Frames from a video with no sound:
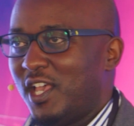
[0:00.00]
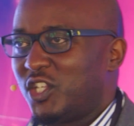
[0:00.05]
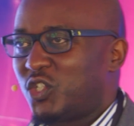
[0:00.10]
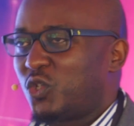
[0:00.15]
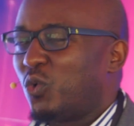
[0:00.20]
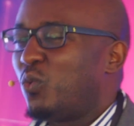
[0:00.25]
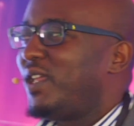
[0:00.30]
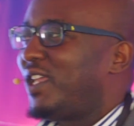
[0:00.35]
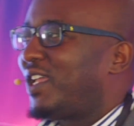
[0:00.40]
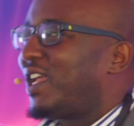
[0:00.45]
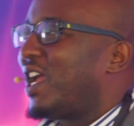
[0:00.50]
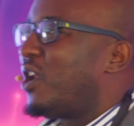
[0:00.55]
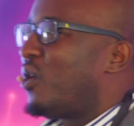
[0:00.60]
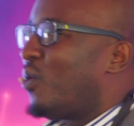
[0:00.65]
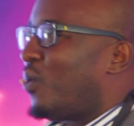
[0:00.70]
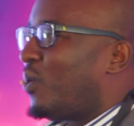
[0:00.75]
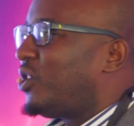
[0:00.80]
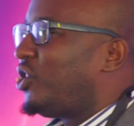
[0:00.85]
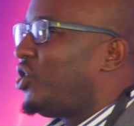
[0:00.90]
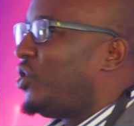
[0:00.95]
So we
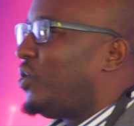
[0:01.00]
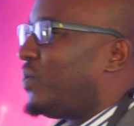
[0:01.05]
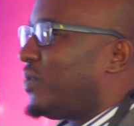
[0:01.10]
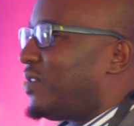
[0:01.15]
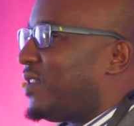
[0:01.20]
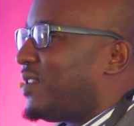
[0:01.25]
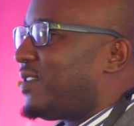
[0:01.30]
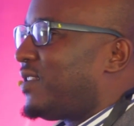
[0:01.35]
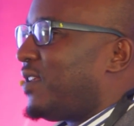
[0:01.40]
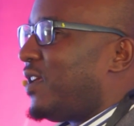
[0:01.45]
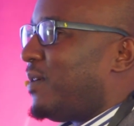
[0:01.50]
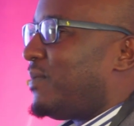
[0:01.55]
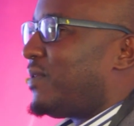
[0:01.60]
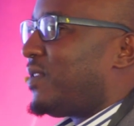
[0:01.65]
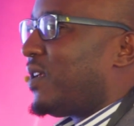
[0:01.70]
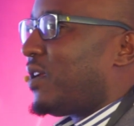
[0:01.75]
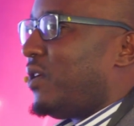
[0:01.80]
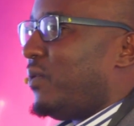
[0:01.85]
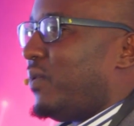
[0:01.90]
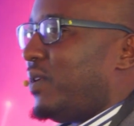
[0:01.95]
cannot use the same
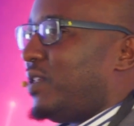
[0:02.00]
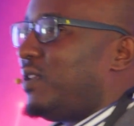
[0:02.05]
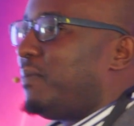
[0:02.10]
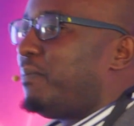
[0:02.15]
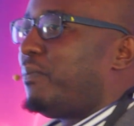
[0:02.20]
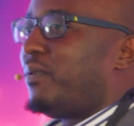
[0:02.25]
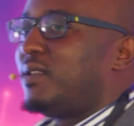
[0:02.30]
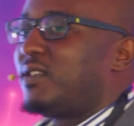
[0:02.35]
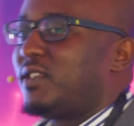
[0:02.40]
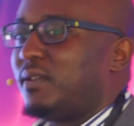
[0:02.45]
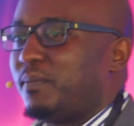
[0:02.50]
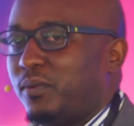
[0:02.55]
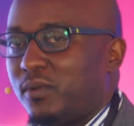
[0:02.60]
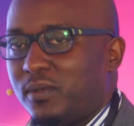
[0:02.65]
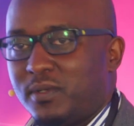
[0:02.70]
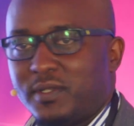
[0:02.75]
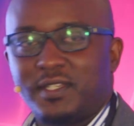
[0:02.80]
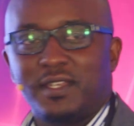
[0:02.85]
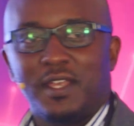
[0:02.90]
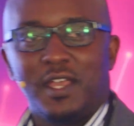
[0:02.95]
security
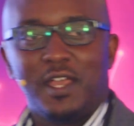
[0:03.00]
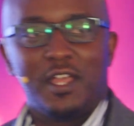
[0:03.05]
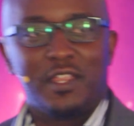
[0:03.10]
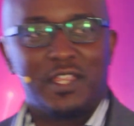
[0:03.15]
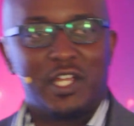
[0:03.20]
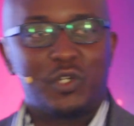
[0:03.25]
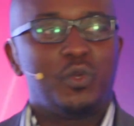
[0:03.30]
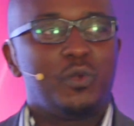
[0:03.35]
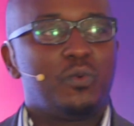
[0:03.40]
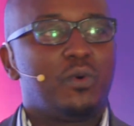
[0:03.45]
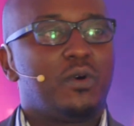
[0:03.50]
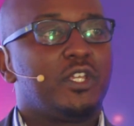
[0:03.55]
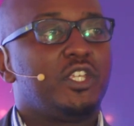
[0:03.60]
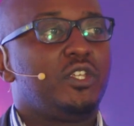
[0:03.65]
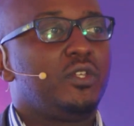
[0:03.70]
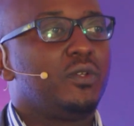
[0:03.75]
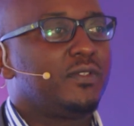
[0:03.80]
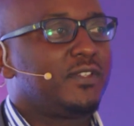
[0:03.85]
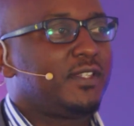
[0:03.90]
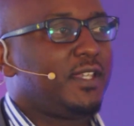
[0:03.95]
principles that we were
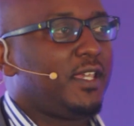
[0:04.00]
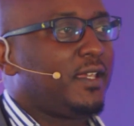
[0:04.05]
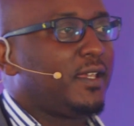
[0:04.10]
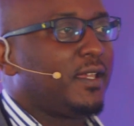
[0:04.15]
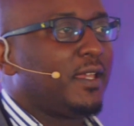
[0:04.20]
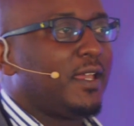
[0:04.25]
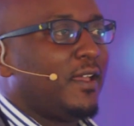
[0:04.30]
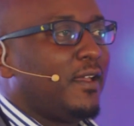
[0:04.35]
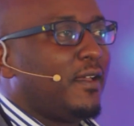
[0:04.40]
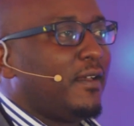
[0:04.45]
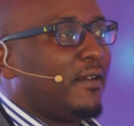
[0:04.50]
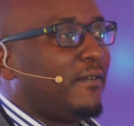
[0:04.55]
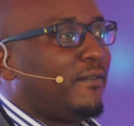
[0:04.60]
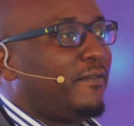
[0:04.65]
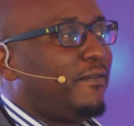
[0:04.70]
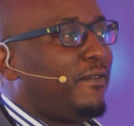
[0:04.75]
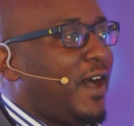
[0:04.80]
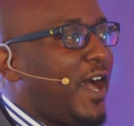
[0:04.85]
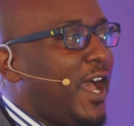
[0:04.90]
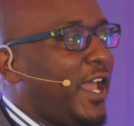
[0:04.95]
using
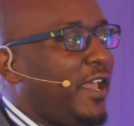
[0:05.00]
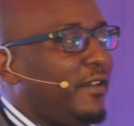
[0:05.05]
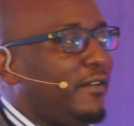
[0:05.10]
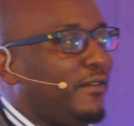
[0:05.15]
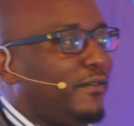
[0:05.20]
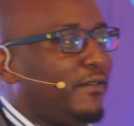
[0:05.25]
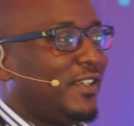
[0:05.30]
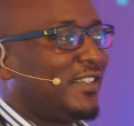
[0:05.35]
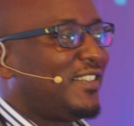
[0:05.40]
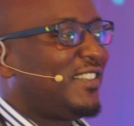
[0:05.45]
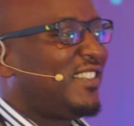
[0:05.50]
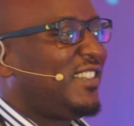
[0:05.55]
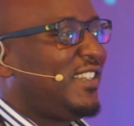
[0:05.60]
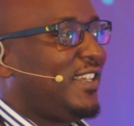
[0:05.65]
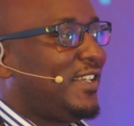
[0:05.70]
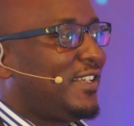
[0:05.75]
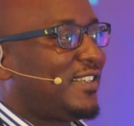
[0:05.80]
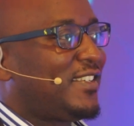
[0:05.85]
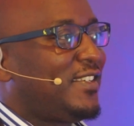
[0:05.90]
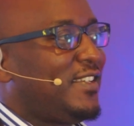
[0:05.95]
5,
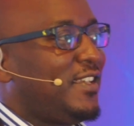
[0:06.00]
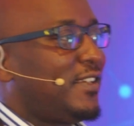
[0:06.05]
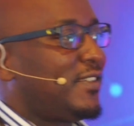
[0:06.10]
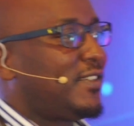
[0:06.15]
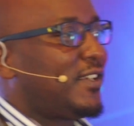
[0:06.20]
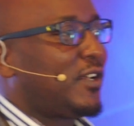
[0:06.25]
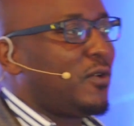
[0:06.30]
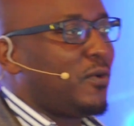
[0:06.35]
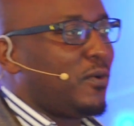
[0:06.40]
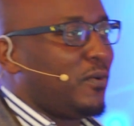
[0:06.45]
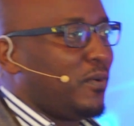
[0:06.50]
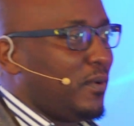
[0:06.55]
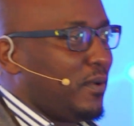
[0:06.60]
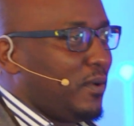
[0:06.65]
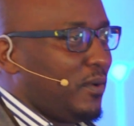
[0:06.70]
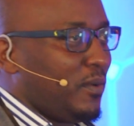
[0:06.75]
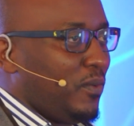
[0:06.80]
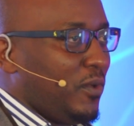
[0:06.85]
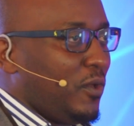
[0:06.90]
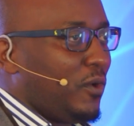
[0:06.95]
6 years ago.
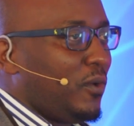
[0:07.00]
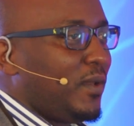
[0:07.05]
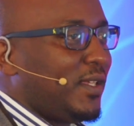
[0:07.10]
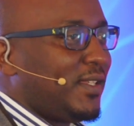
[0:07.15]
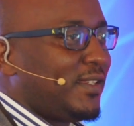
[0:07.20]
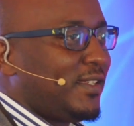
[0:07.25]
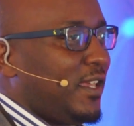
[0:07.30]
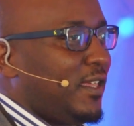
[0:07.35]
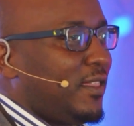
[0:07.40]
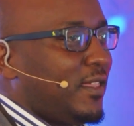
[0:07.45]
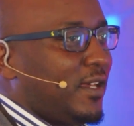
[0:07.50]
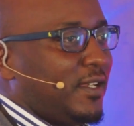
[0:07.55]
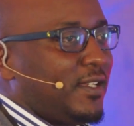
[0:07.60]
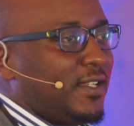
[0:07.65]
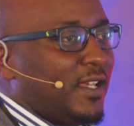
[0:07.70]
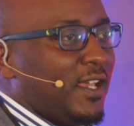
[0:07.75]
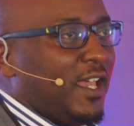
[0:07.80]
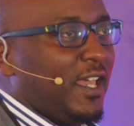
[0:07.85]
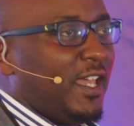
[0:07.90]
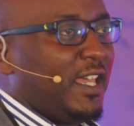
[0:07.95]
We always say that
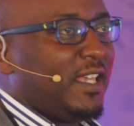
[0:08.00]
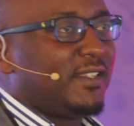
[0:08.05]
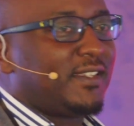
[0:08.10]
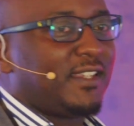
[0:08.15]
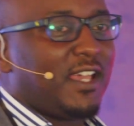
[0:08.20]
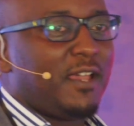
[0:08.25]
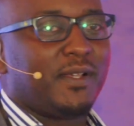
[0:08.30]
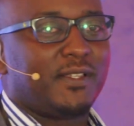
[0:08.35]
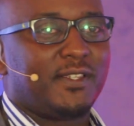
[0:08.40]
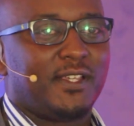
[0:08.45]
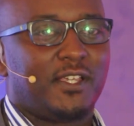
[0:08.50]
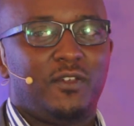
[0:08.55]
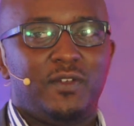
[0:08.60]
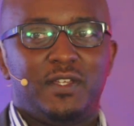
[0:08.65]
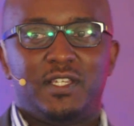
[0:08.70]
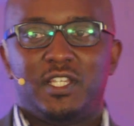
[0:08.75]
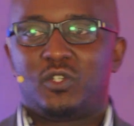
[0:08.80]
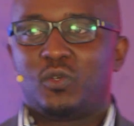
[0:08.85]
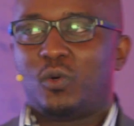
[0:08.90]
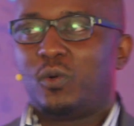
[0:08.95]
in
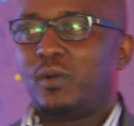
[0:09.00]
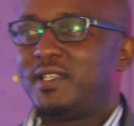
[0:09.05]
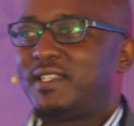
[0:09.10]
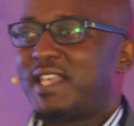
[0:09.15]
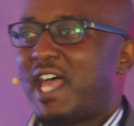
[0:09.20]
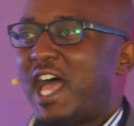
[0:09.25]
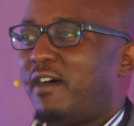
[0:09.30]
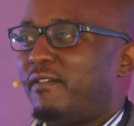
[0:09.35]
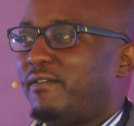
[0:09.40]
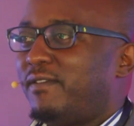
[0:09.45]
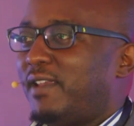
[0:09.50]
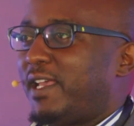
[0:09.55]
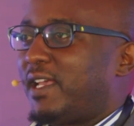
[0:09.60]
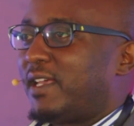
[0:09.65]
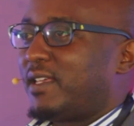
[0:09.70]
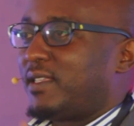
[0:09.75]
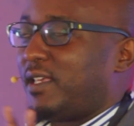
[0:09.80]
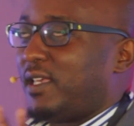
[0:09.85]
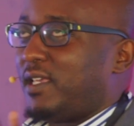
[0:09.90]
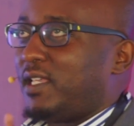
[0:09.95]
cybersecurity,
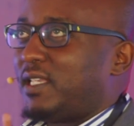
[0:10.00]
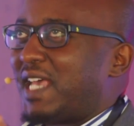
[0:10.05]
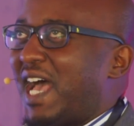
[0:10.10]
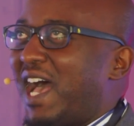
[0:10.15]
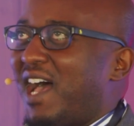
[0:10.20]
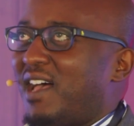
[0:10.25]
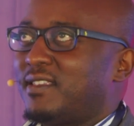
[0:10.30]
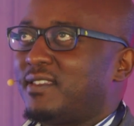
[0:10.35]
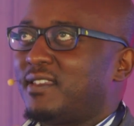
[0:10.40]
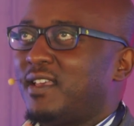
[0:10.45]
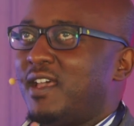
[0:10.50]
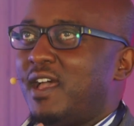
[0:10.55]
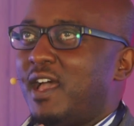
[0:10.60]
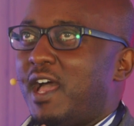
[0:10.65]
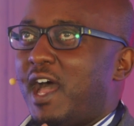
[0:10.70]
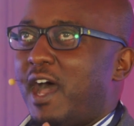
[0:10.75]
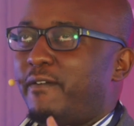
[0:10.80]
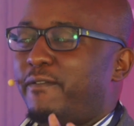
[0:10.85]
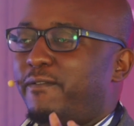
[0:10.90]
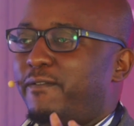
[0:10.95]
it has
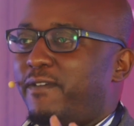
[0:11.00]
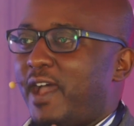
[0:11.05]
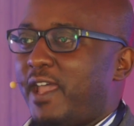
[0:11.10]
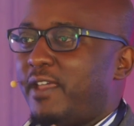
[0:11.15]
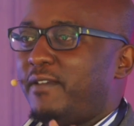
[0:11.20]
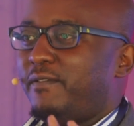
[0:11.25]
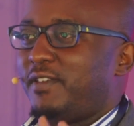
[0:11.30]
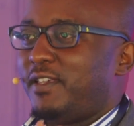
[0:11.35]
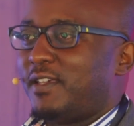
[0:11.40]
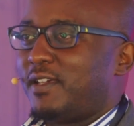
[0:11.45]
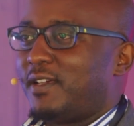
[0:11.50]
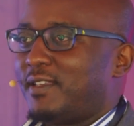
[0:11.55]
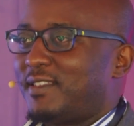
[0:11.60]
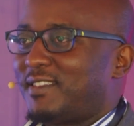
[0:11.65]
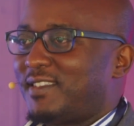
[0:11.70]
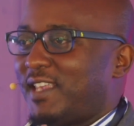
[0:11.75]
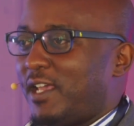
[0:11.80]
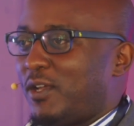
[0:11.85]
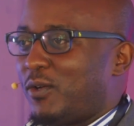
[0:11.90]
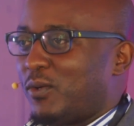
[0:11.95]
a 5-year
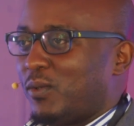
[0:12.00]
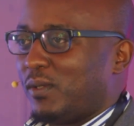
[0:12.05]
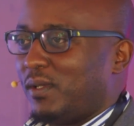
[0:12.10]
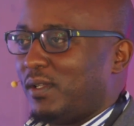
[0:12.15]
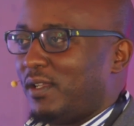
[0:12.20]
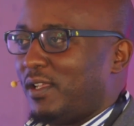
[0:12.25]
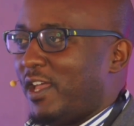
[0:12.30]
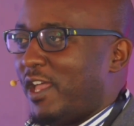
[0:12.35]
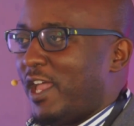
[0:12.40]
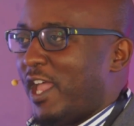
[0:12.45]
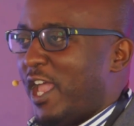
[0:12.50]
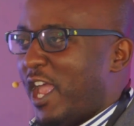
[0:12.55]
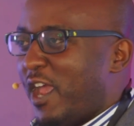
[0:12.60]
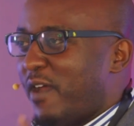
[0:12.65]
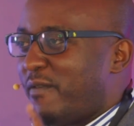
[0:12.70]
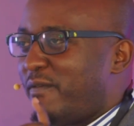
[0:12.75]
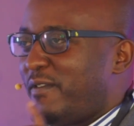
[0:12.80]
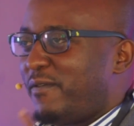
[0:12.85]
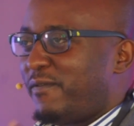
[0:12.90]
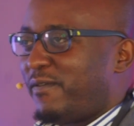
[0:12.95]
cycle.
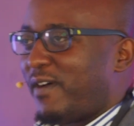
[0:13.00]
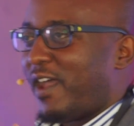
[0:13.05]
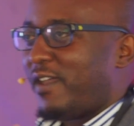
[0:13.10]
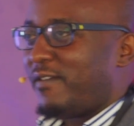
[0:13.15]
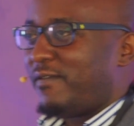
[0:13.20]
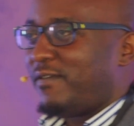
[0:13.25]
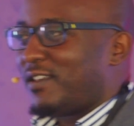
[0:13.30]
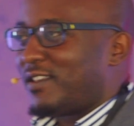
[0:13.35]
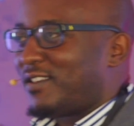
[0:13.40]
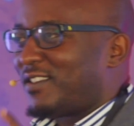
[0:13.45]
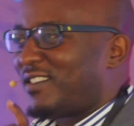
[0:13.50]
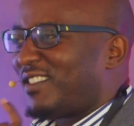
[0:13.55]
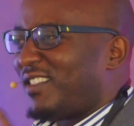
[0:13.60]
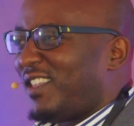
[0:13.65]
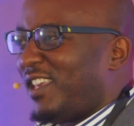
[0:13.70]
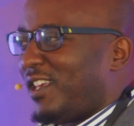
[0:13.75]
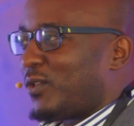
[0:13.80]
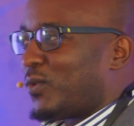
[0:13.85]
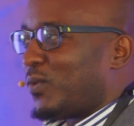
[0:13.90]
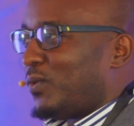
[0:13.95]
Every 5 years,
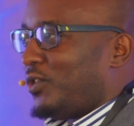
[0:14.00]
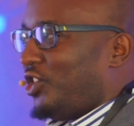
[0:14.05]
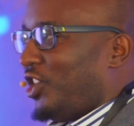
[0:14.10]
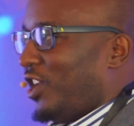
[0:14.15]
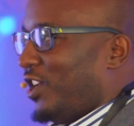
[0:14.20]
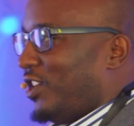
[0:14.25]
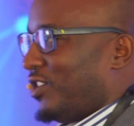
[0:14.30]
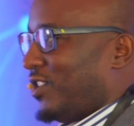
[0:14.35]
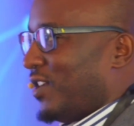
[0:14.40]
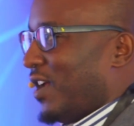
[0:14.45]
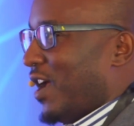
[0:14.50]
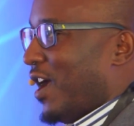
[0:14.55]
things will change.